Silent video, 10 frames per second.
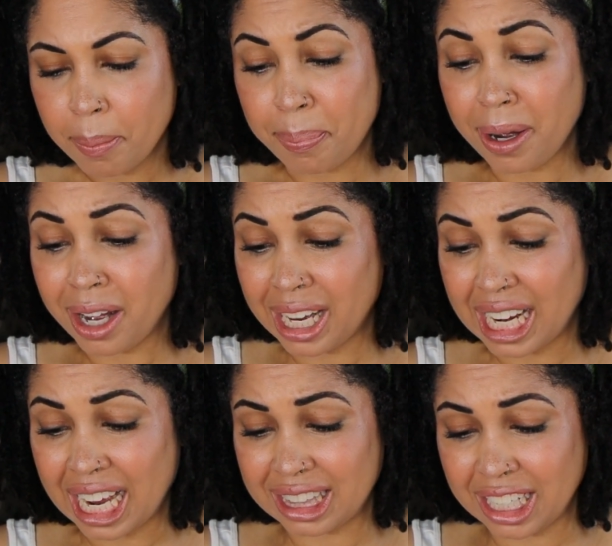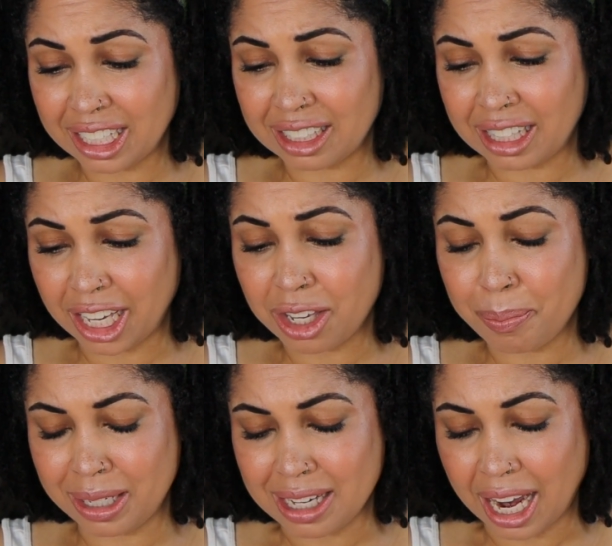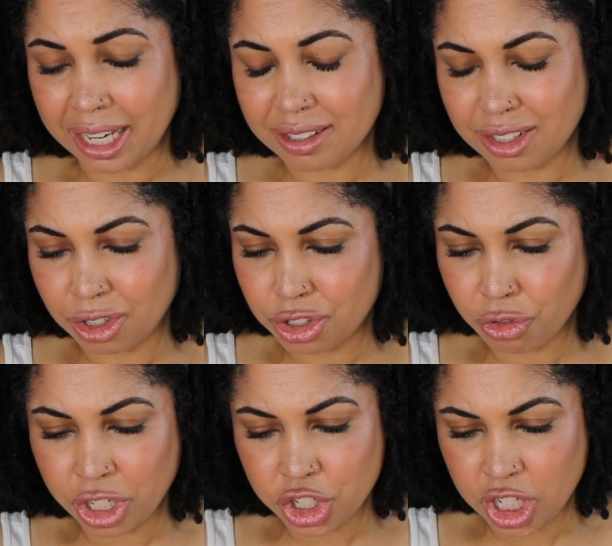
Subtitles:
but I think they could be nice. There's 3